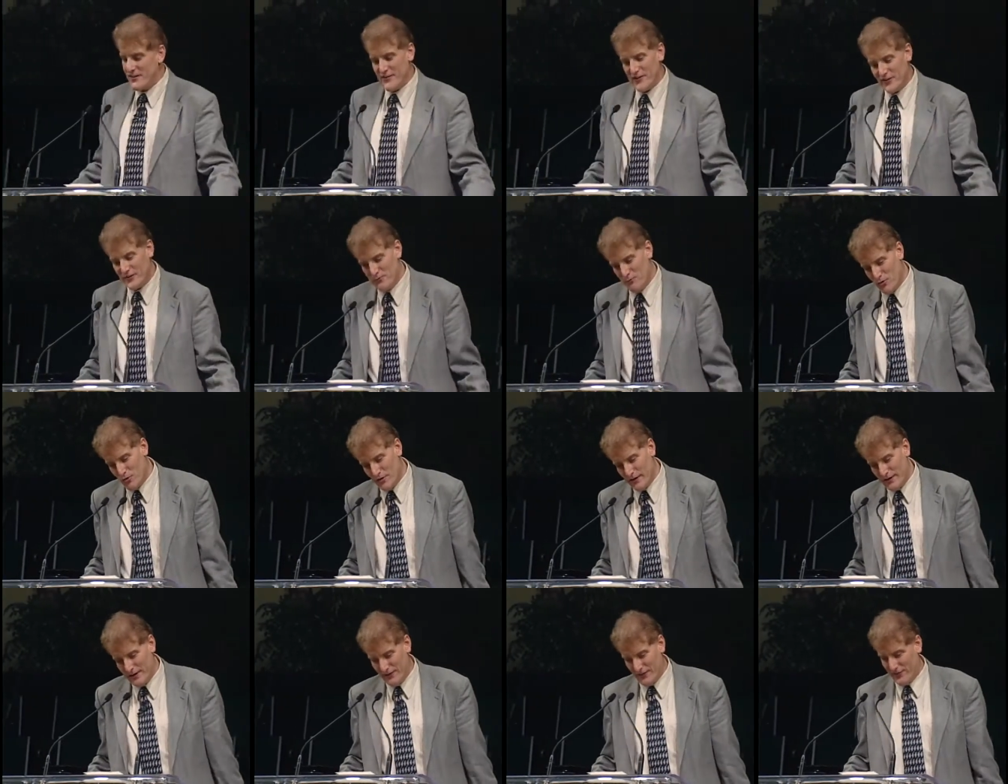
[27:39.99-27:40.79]
here this
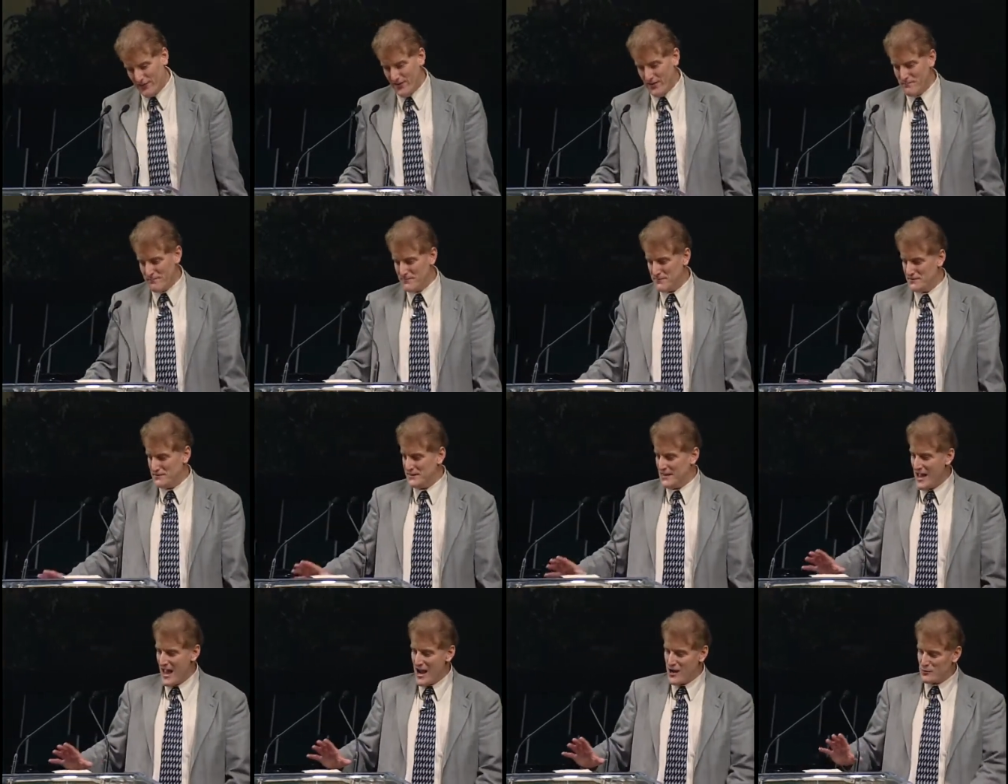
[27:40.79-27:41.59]
morning some
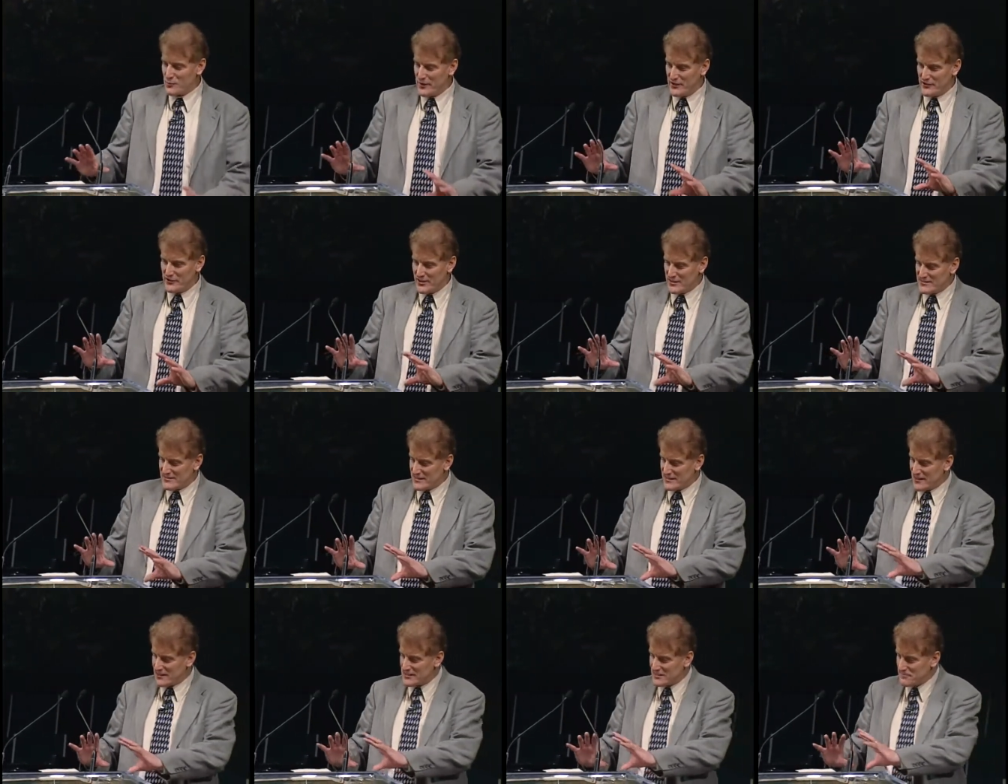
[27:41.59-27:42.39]

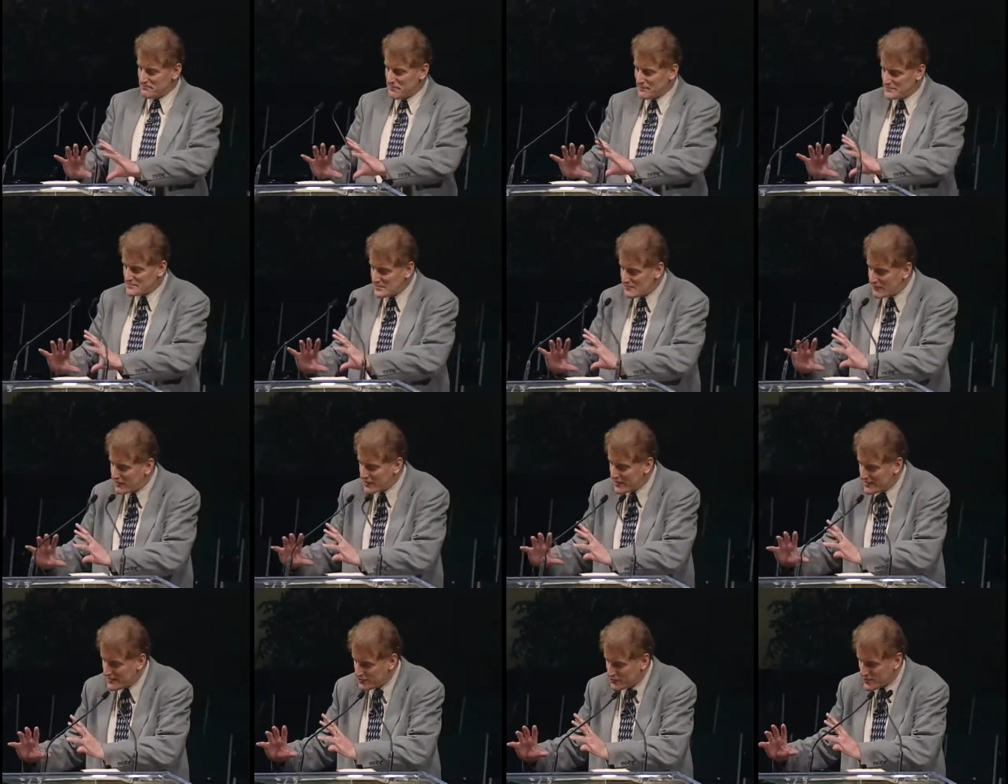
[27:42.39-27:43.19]
outreaches that are
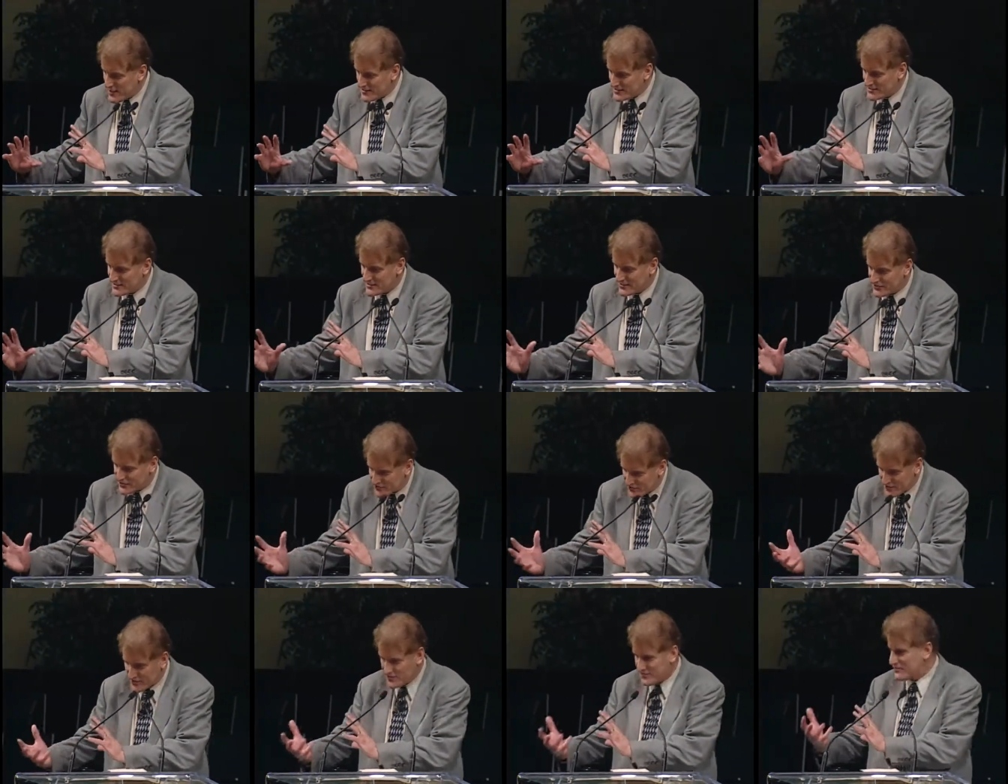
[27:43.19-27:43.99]
specifically addressing
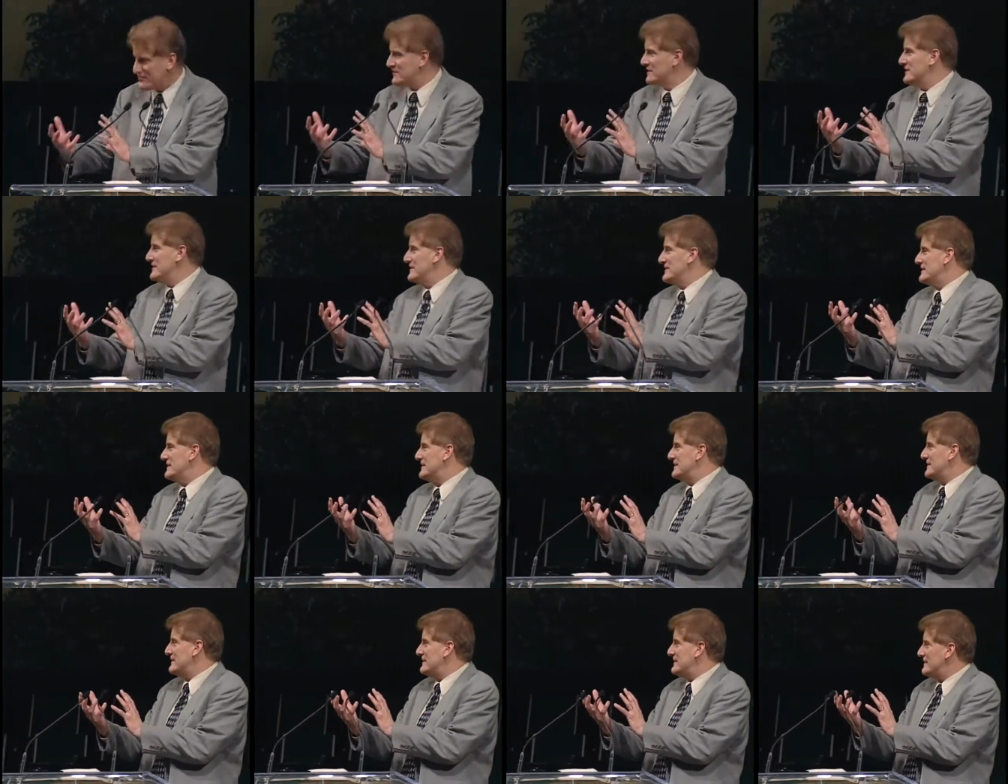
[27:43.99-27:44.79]
certain
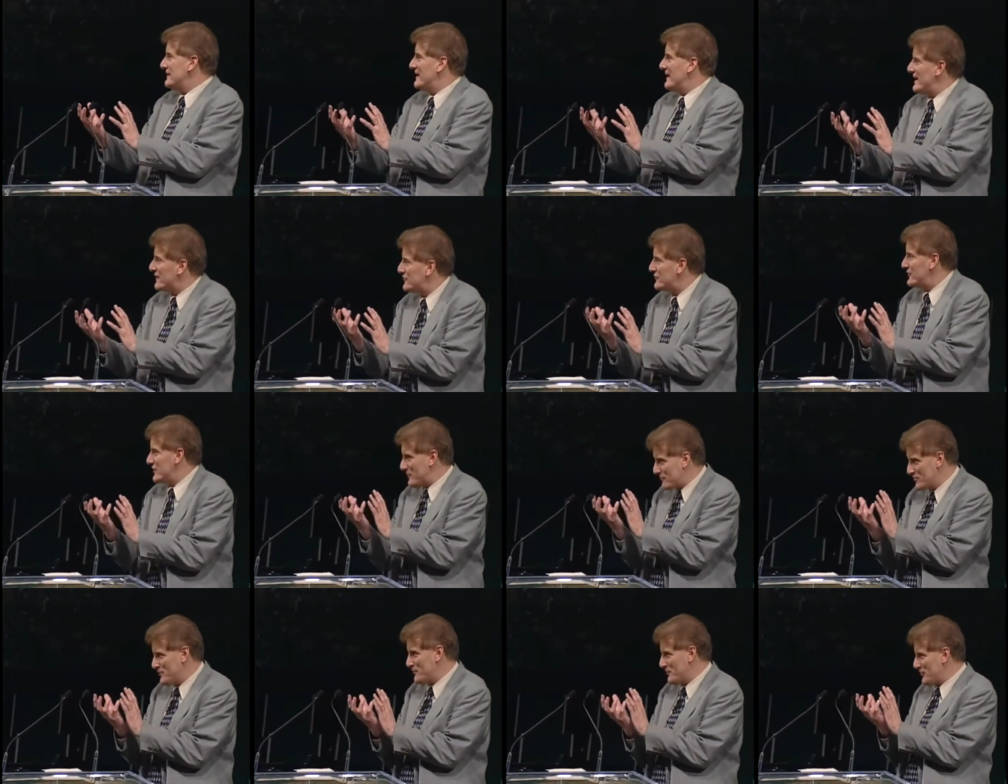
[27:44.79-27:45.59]

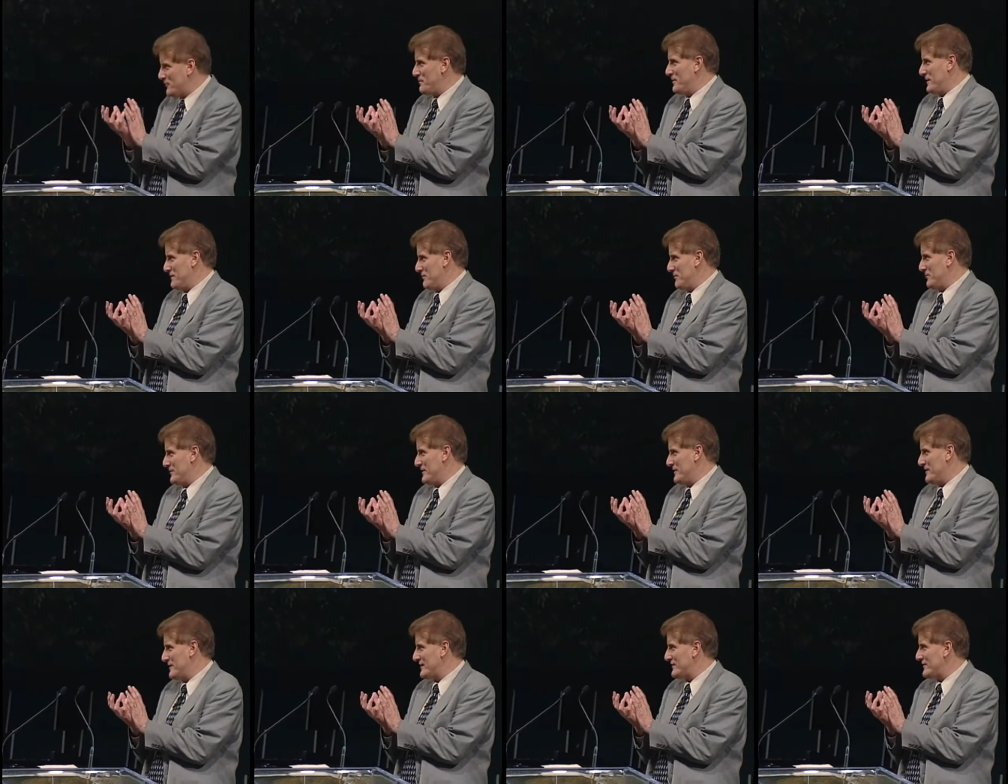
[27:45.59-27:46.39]
ethnic groups of people
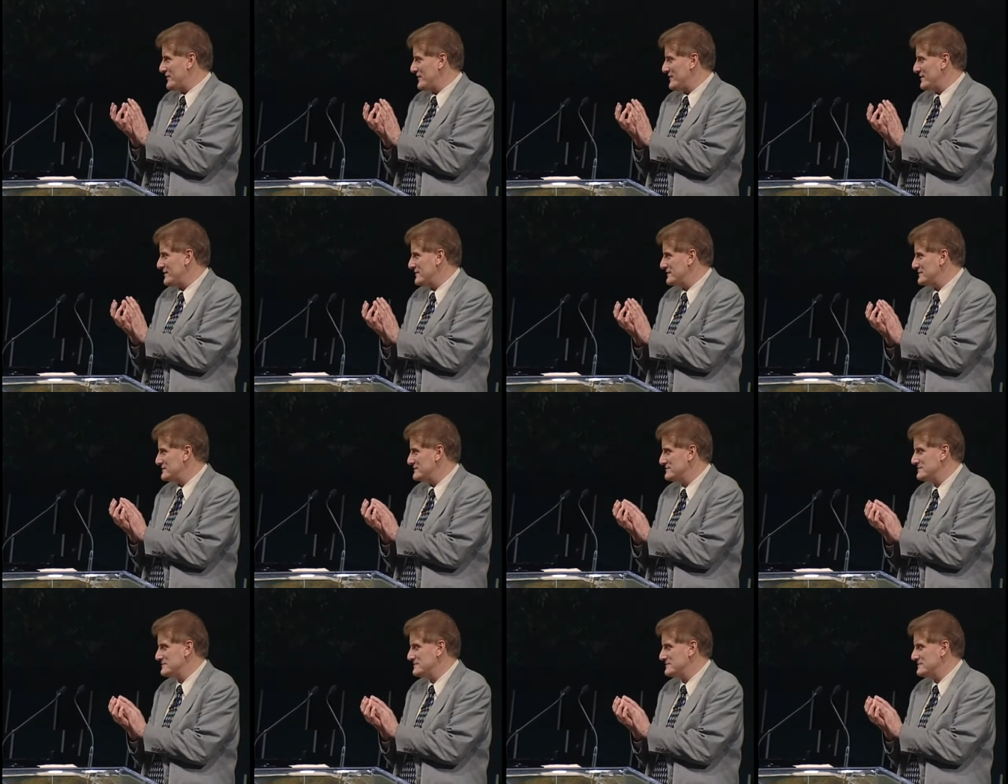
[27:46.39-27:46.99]
within our city.